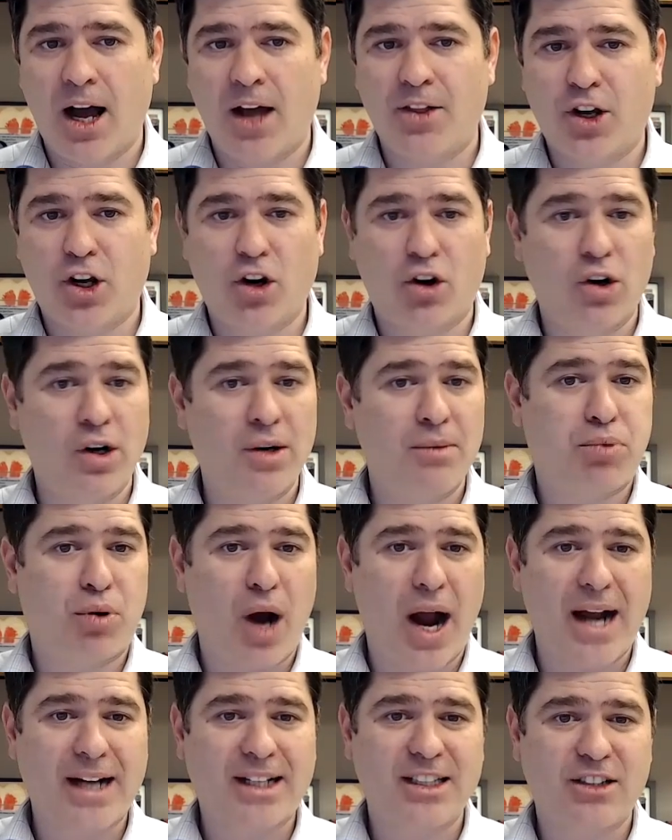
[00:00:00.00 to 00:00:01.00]
The current
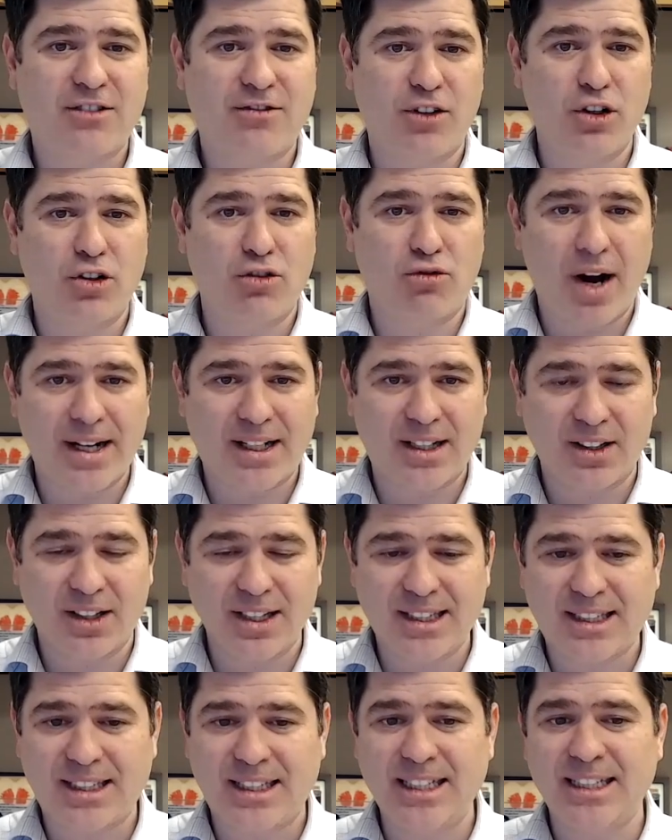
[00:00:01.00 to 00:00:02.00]
practice for direct
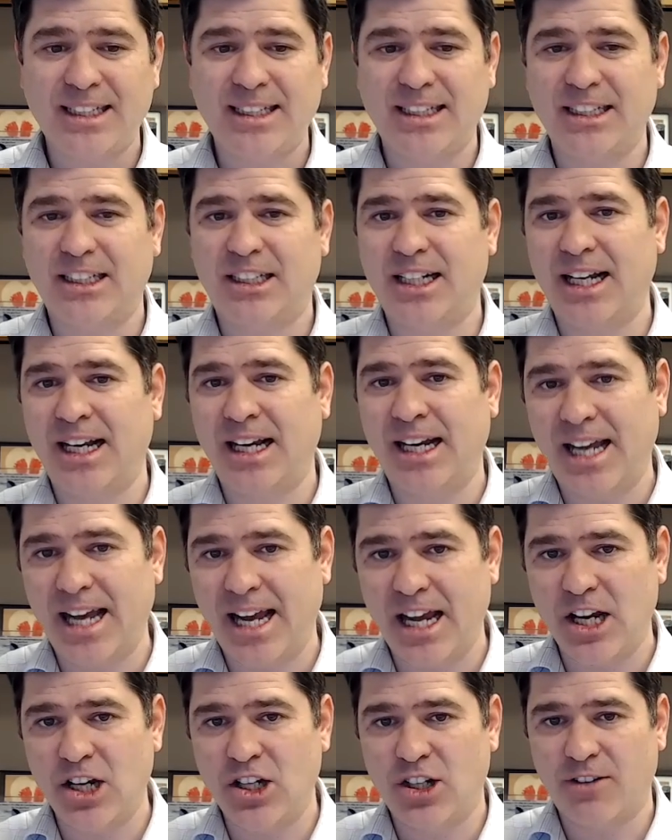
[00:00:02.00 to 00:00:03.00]
listings is to
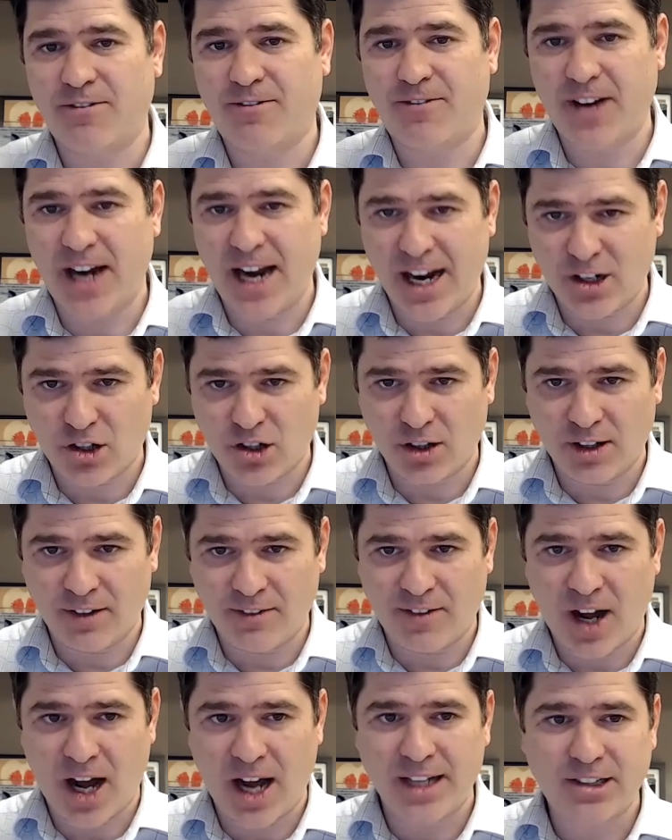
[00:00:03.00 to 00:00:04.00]
engage a financial
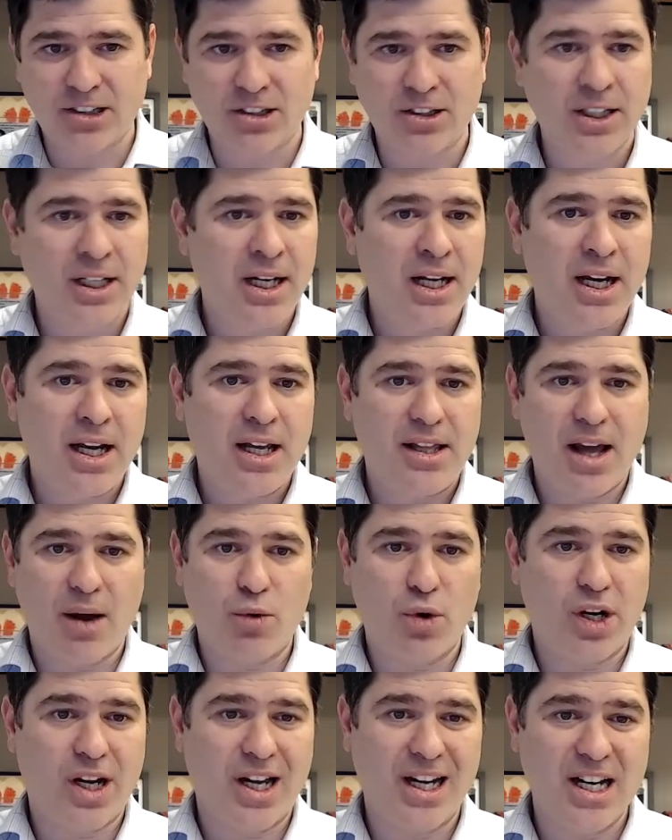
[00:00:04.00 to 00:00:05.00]
advisor that
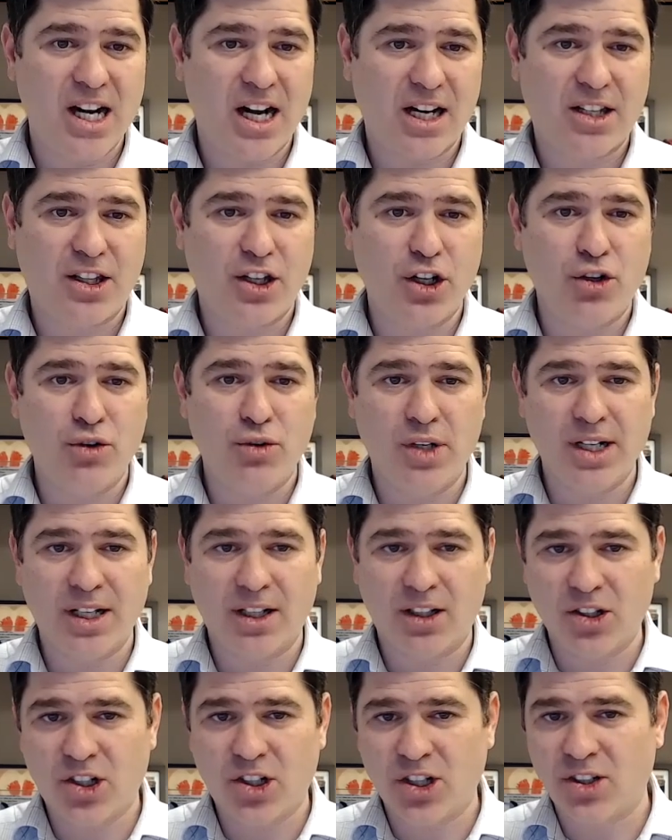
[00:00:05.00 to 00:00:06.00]
would conduct the due
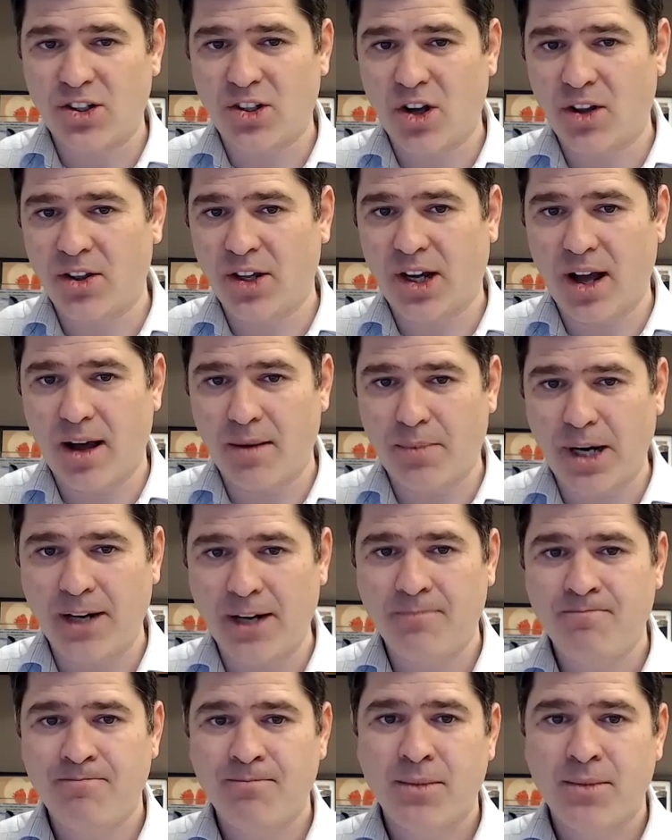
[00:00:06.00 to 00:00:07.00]
diligence on the company.